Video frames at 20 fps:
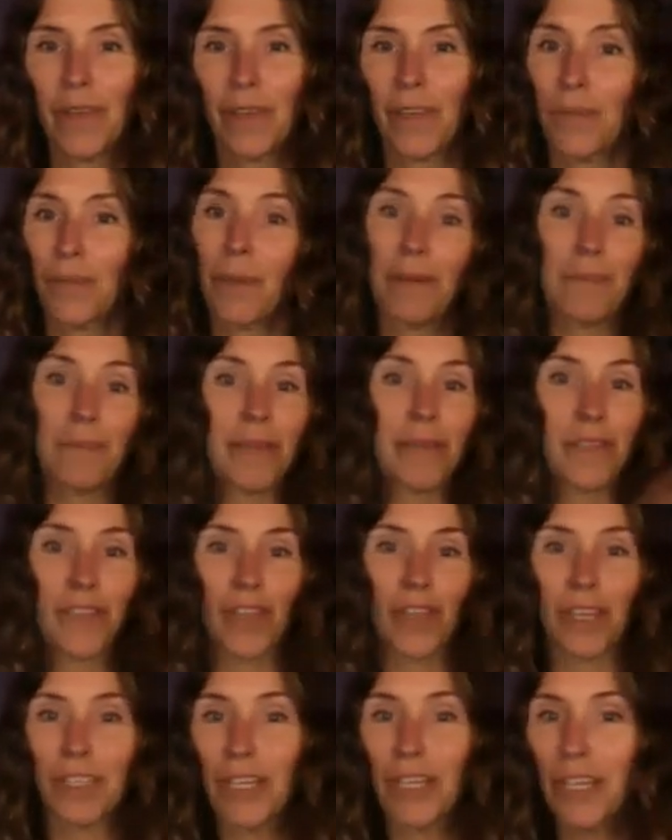might be
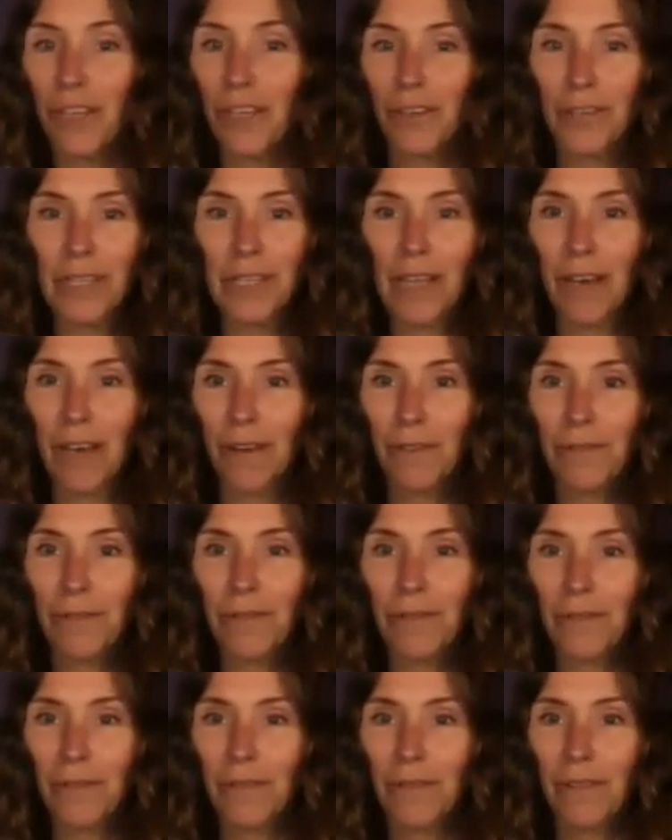judging
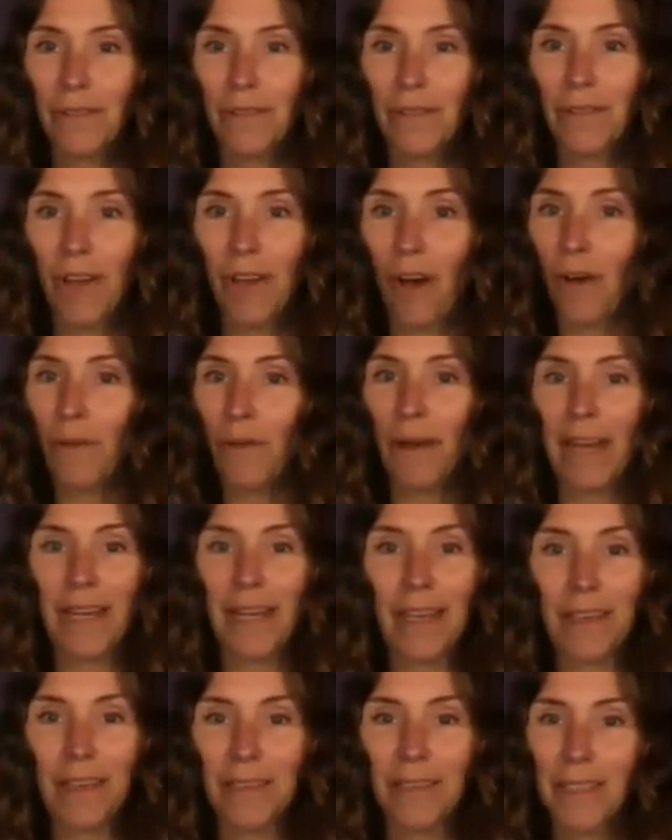yourself
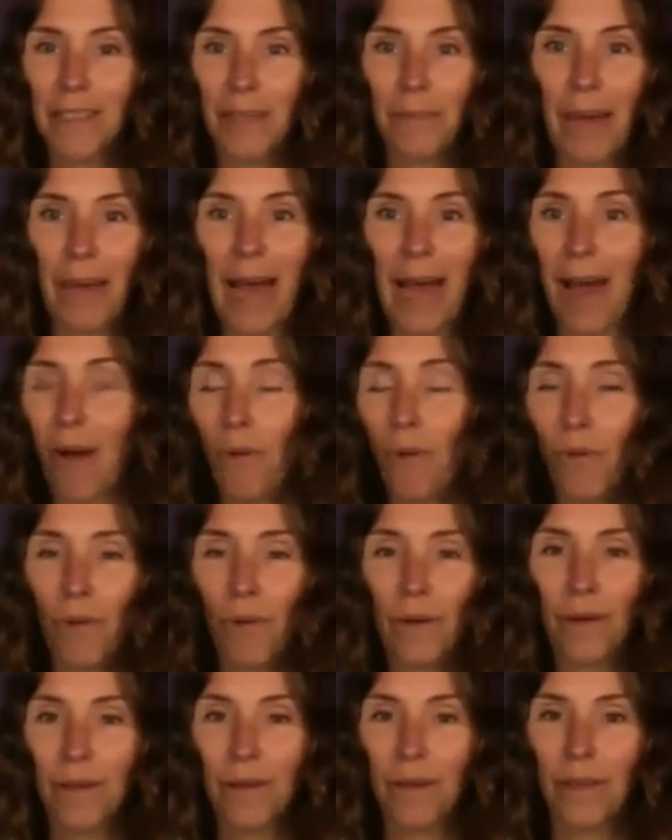already somehow.
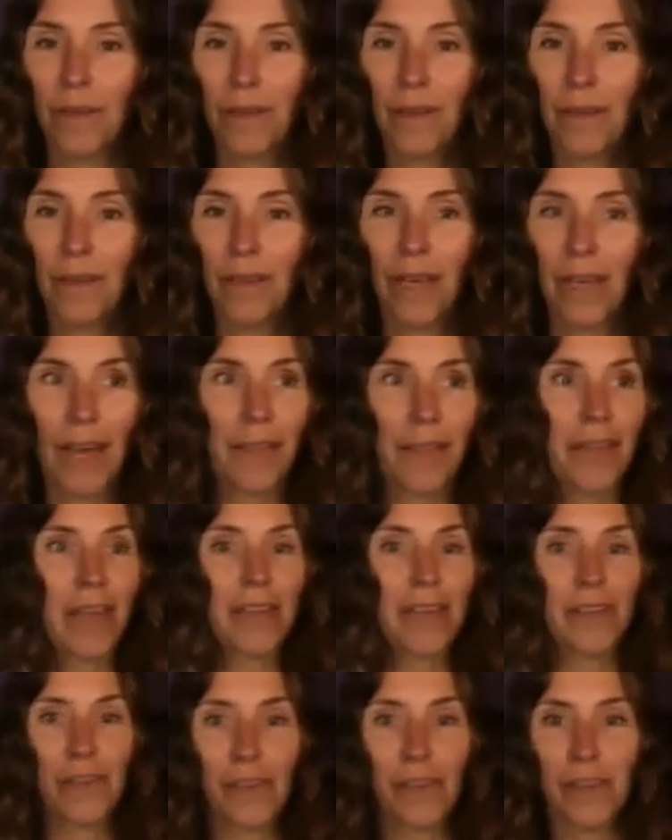And
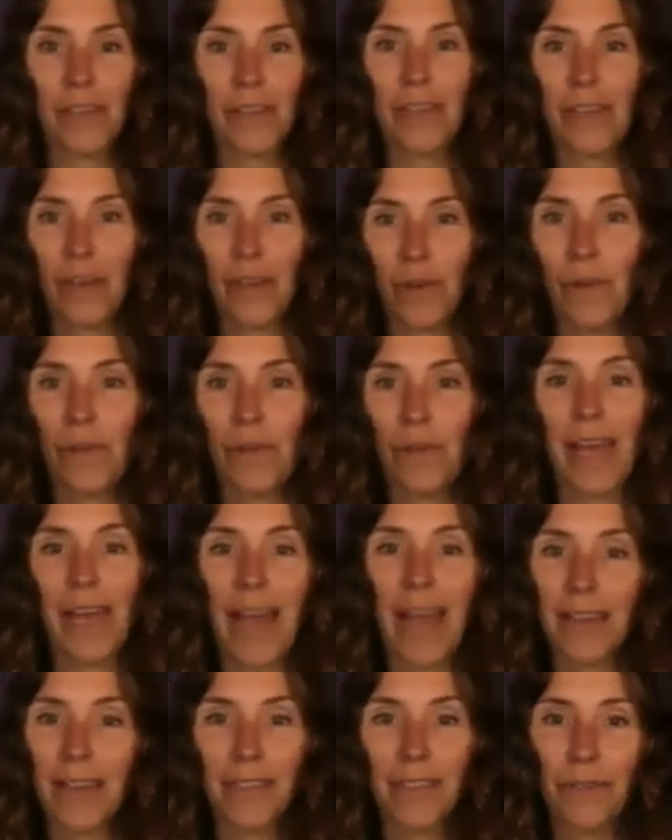then they
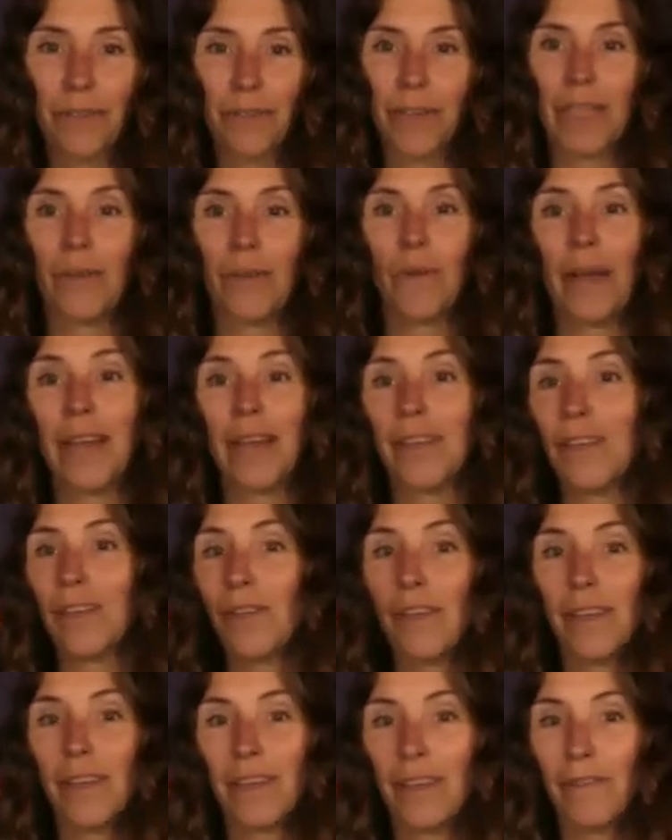act a funny way, and
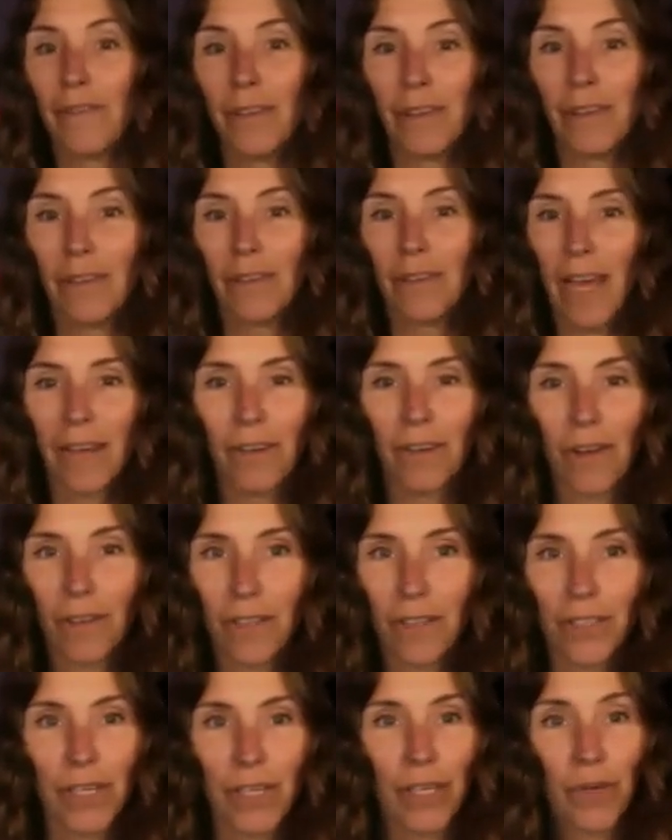you didn't even
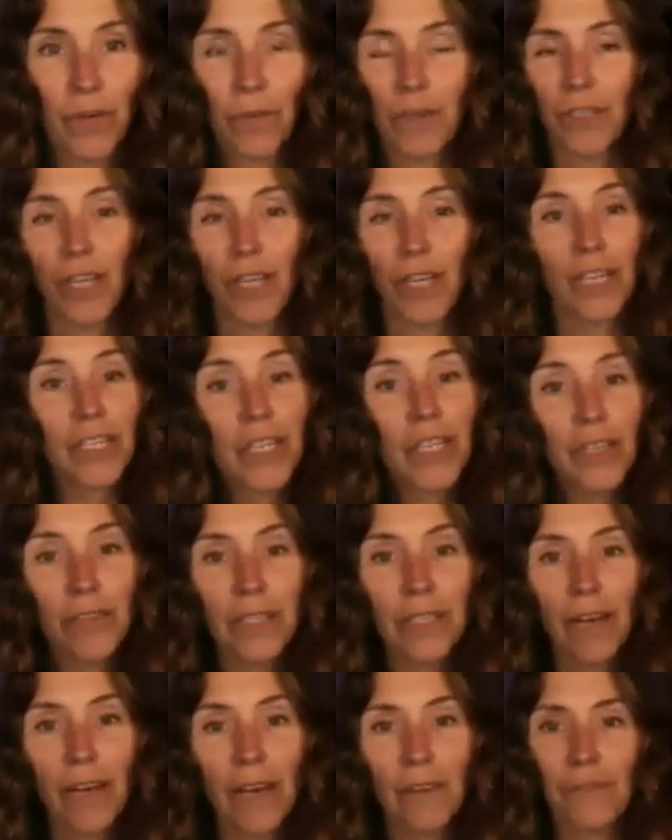acknowledge that you were judging
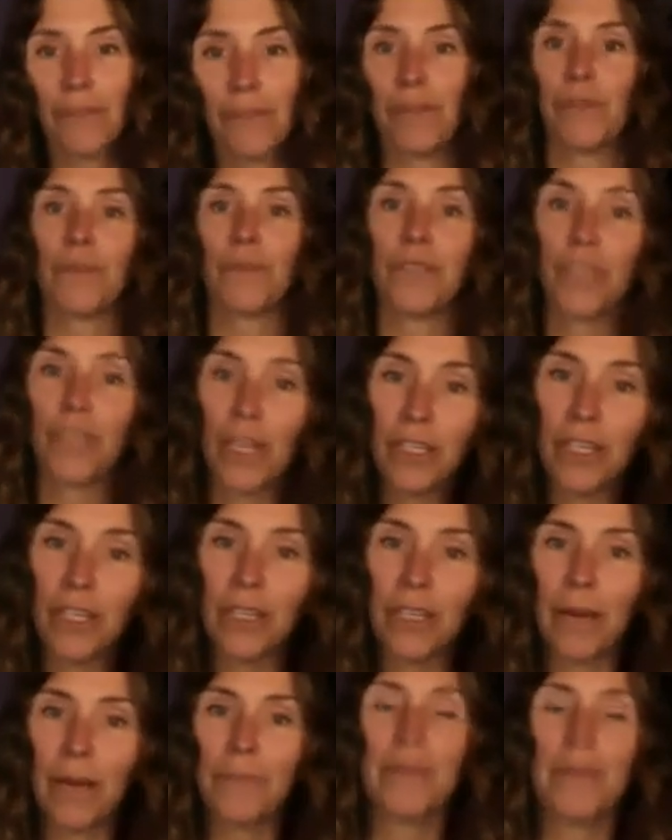yourself, or you were
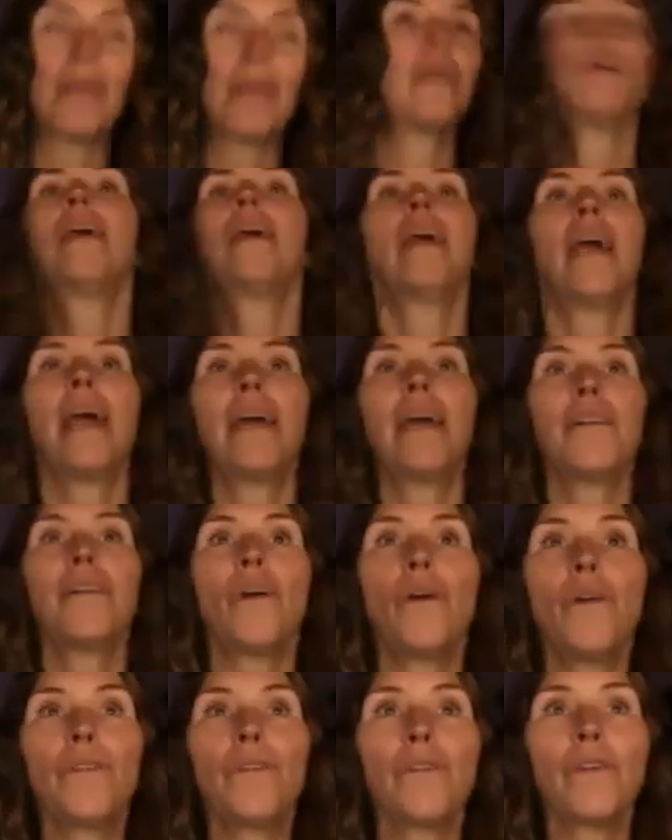judging them. And
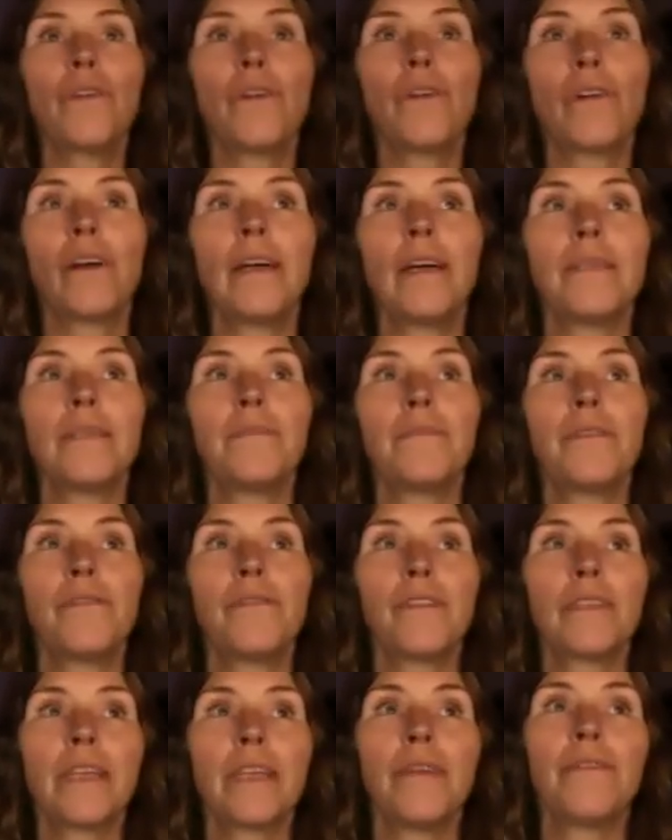also your concept of
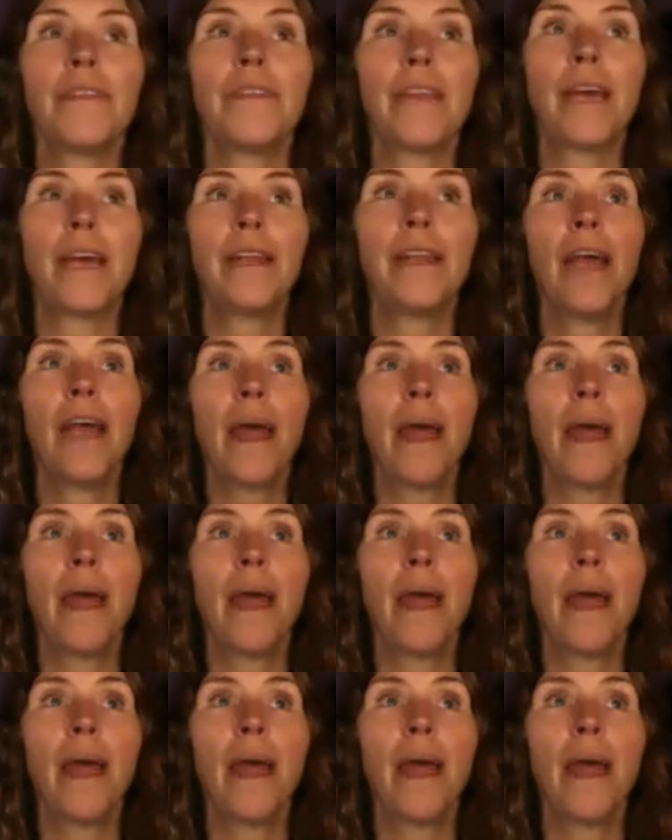yourself. And then